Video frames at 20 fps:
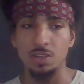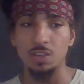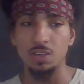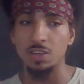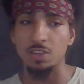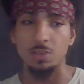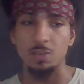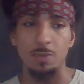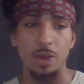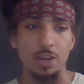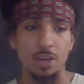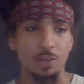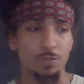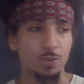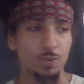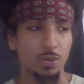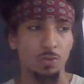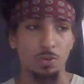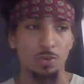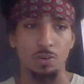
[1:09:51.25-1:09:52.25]
It doesn't matter if
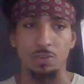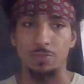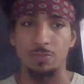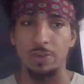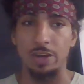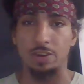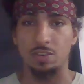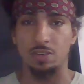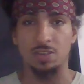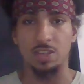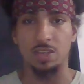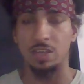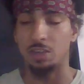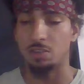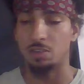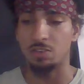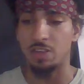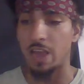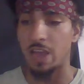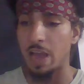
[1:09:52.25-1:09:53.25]
coronavirus
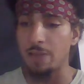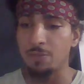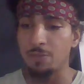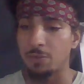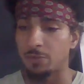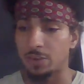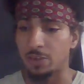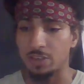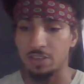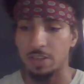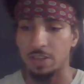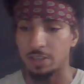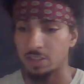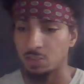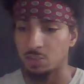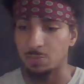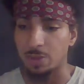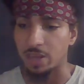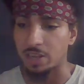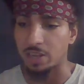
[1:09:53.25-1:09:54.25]
kills half of us on
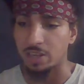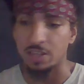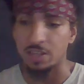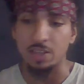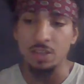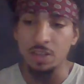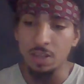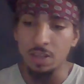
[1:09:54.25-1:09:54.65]
this planet.